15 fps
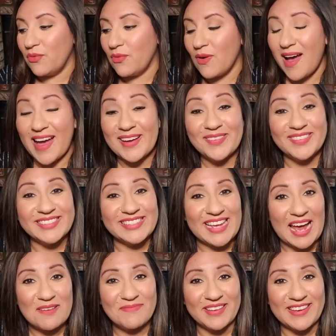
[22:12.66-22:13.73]
I was
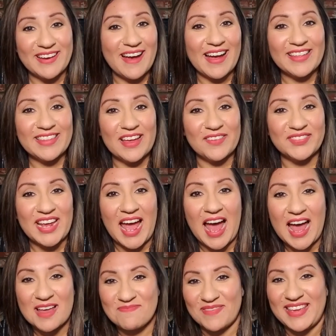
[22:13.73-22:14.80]
happy. I left
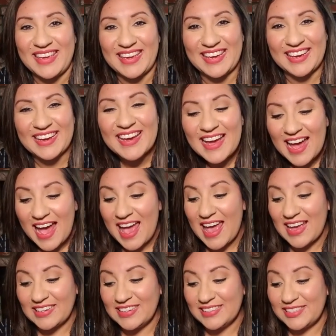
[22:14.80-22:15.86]
happy
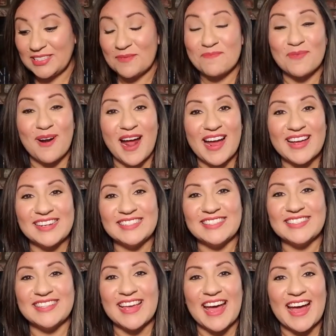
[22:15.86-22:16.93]
and
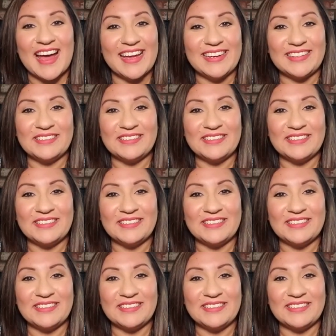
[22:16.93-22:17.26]
surprised that,